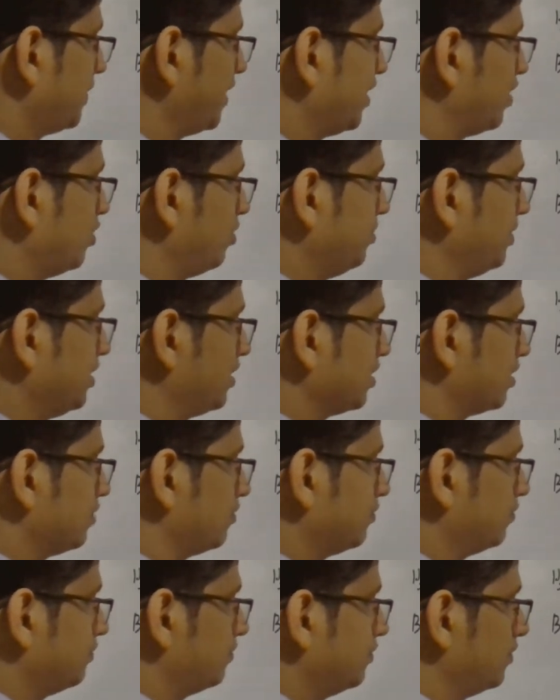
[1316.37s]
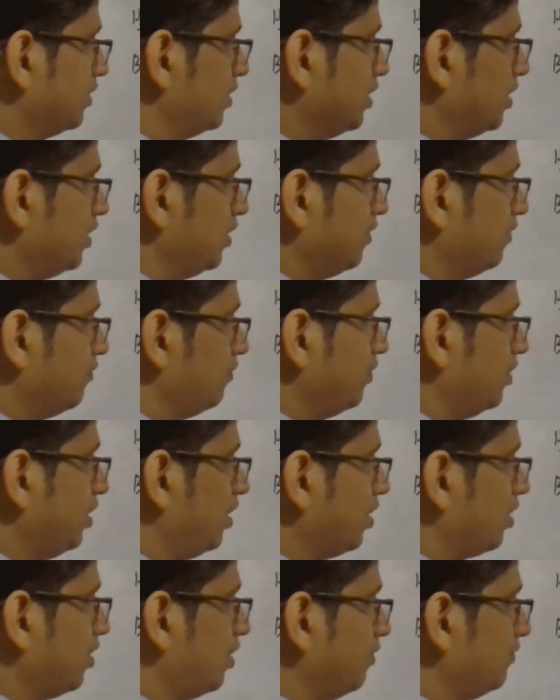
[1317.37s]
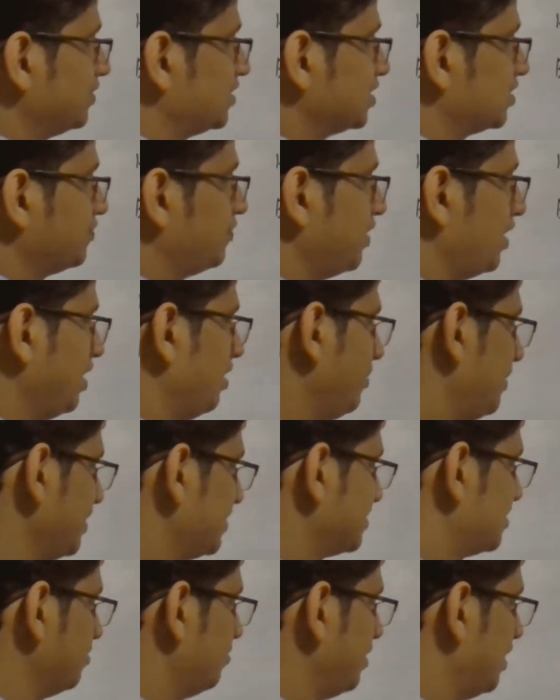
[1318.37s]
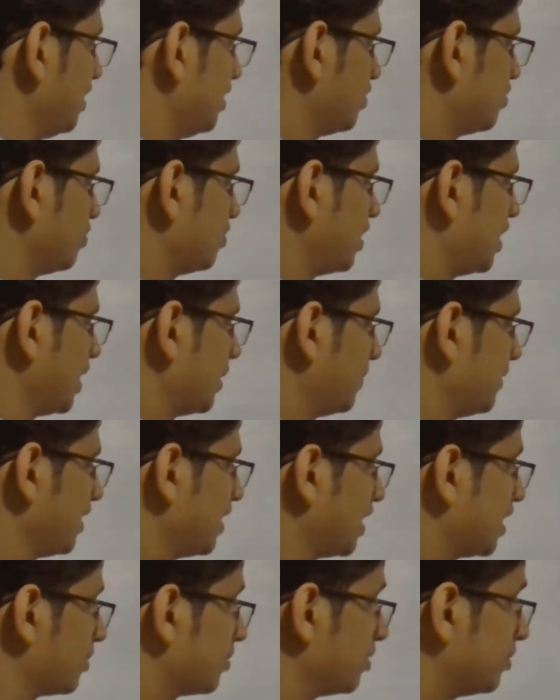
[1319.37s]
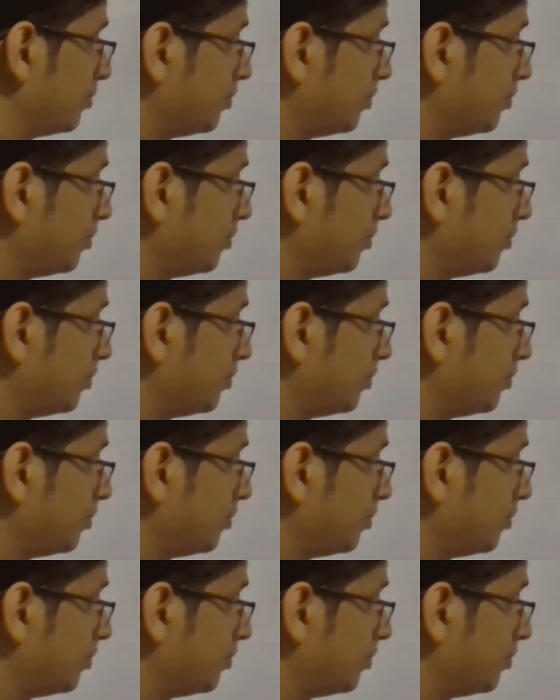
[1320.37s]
picometer, where which is very much similar to carbon-carbon